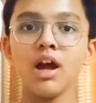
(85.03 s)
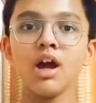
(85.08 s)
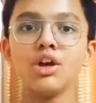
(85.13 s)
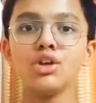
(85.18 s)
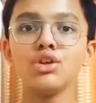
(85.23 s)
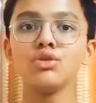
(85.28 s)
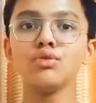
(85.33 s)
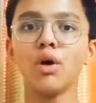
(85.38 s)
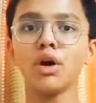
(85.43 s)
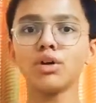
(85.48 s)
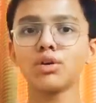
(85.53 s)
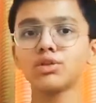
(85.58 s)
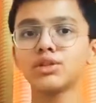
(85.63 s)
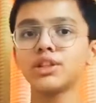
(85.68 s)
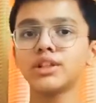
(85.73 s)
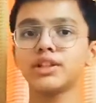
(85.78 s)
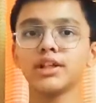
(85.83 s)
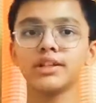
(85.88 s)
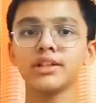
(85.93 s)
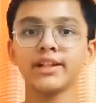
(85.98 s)
You want to see
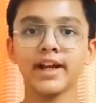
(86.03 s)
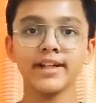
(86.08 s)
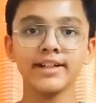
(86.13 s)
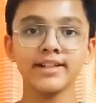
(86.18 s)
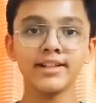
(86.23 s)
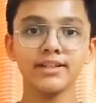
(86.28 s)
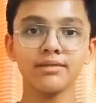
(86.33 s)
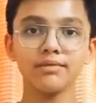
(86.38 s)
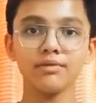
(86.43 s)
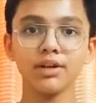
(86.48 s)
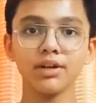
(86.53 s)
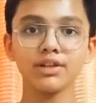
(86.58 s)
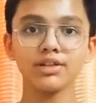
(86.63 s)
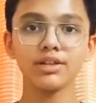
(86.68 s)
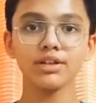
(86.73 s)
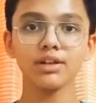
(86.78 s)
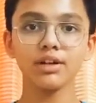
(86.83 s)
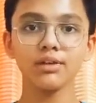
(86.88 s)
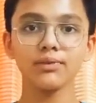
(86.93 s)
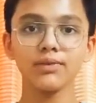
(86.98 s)
the night
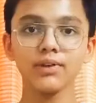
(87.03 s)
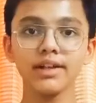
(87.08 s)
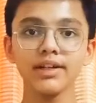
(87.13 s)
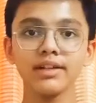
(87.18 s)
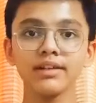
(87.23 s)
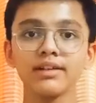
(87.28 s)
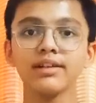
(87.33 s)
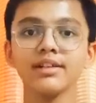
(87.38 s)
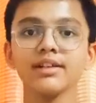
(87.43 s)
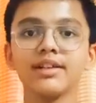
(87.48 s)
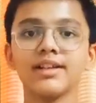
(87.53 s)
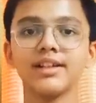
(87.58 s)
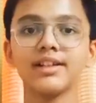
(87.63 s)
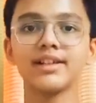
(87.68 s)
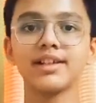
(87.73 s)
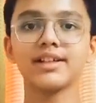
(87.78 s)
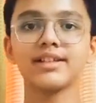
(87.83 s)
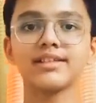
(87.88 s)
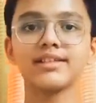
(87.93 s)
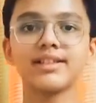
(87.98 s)
version of it? It
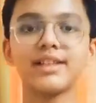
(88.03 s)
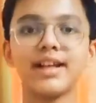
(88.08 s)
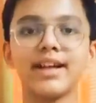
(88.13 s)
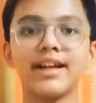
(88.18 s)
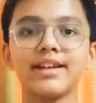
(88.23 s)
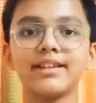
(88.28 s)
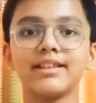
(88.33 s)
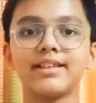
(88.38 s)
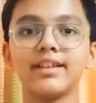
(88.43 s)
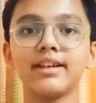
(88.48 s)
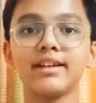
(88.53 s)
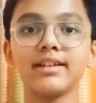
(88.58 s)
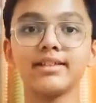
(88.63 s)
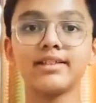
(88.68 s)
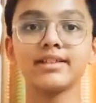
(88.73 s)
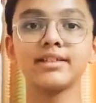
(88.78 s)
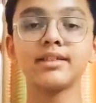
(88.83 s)
is like this.